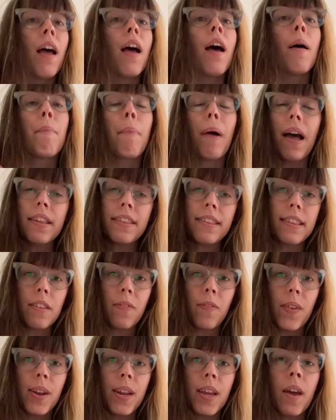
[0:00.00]
Pause this
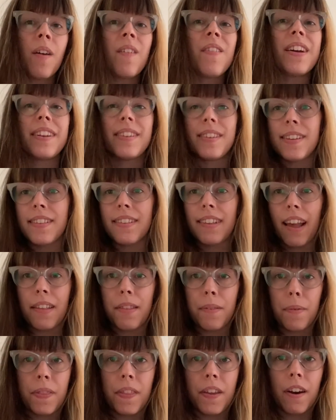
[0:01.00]
video and
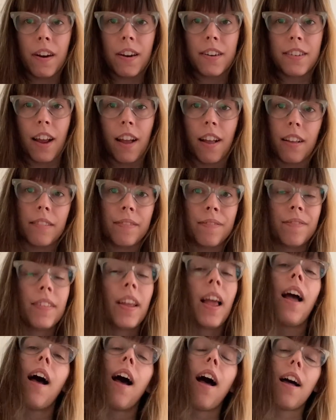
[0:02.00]
discuss with your adult.
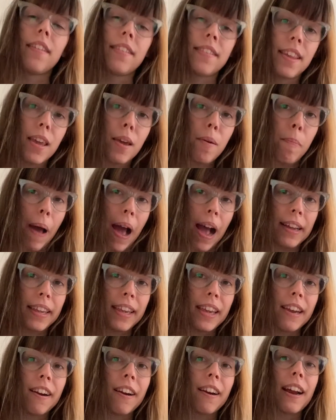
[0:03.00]
I'll see you back
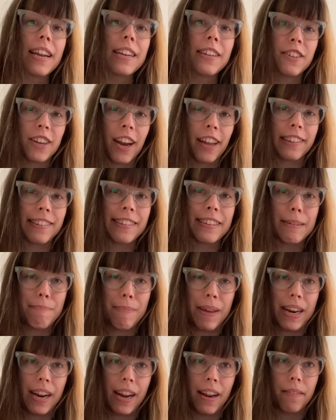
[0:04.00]
here in just a
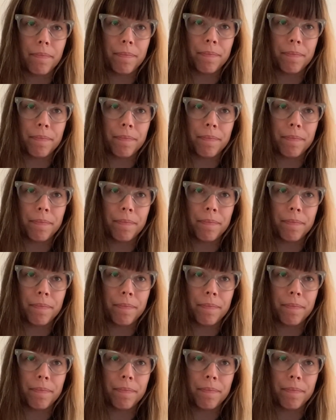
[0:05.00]
minute.